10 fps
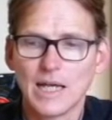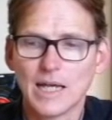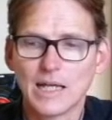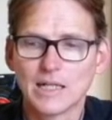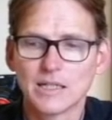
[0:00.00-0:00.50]

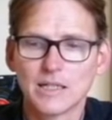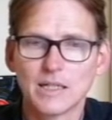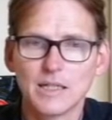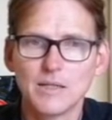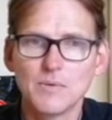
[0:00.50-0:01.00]
And
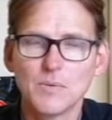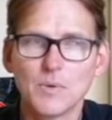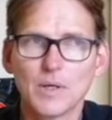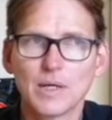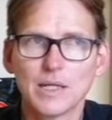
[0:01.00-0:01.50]
he
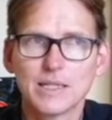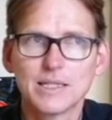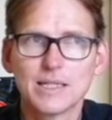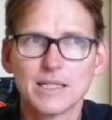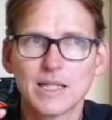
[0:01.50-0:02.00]

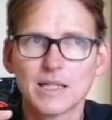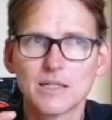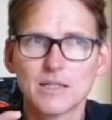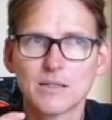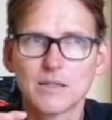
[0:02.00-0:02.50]
says
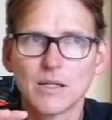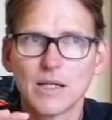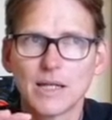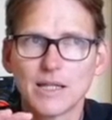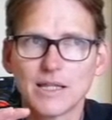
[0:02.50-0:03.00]
that
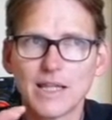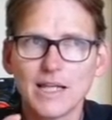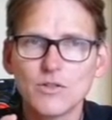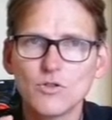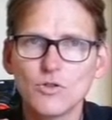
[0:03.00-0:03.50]

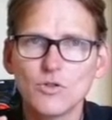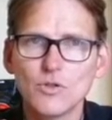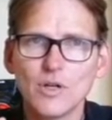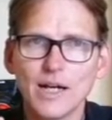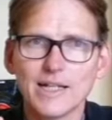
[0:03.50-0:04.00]
that
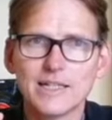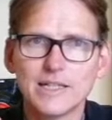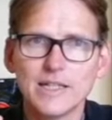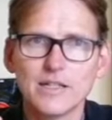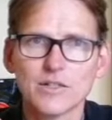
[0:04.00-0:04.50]
two
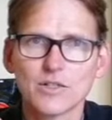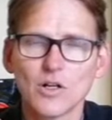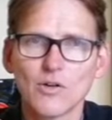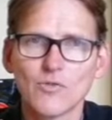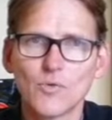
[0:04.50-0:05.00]
ideas
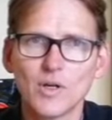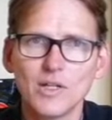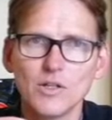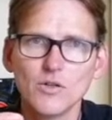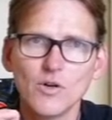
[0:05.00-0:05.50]
of
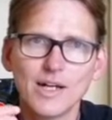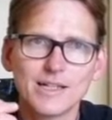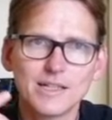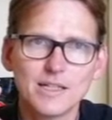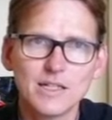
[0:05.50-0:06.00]
whether your
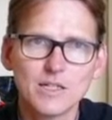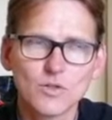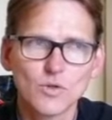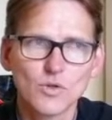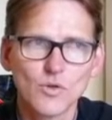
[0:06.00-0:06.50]
ideas
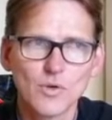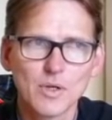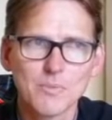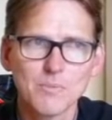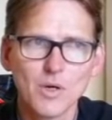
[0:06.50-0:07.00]
or your
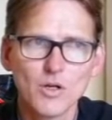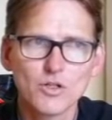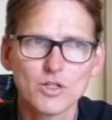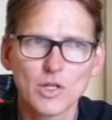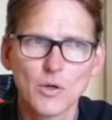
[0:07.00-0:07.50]

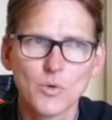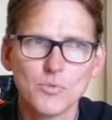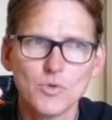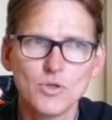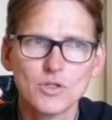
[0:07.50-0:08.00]
emotions or your
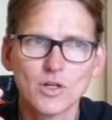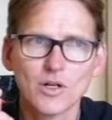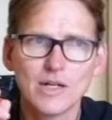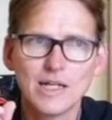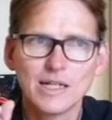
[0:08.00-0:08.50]
moods
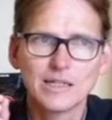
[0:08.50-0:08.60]
are